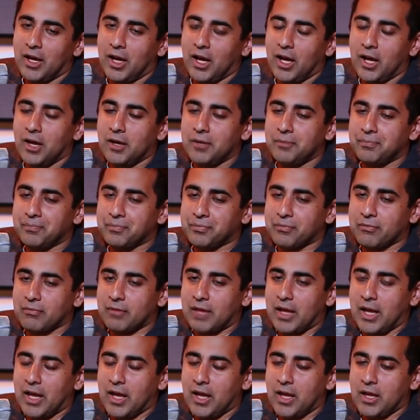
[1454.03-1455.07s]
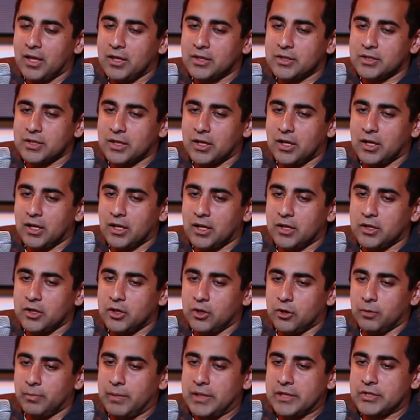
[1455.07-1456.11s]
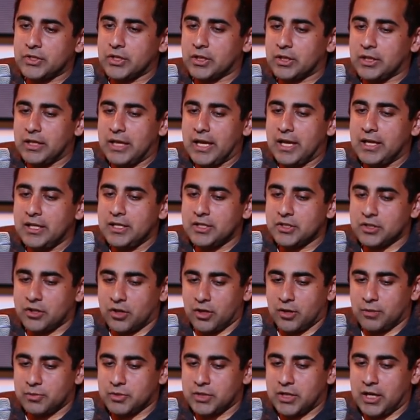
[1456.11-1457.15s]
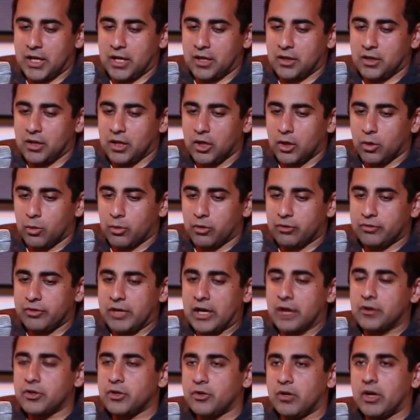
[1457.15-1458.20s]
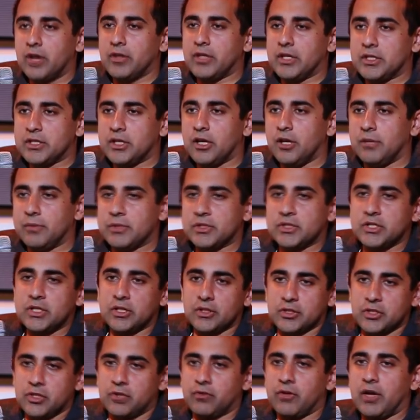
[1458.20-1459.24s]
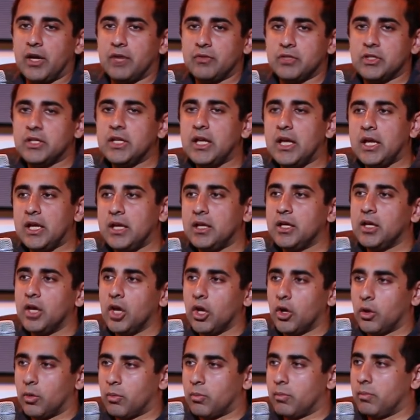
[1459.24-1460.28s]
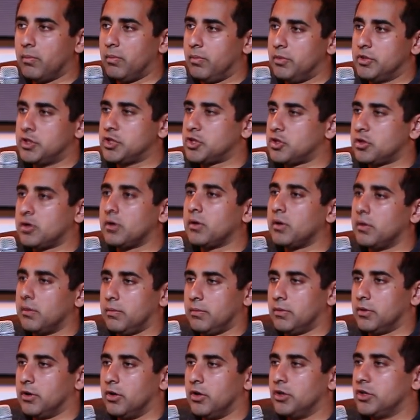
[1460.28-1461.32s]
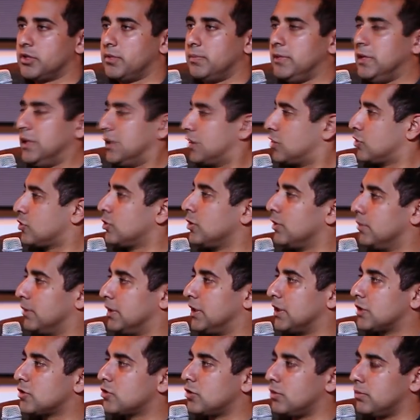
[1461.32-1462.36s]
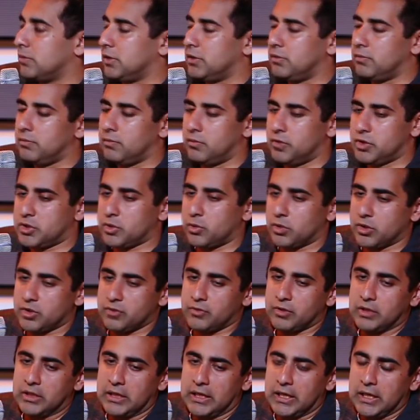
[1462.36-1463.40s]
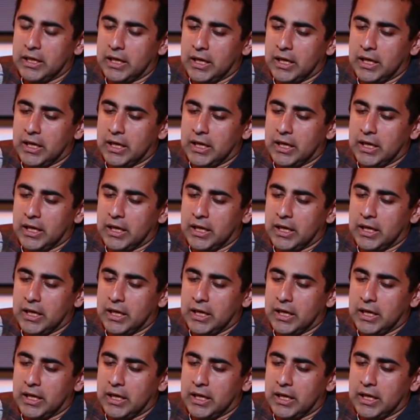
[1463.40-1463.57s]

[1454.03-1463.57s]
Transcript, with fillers: You know, basically any startups that were founded around that time that still survive today just learned to be extremely, extremely resourceful.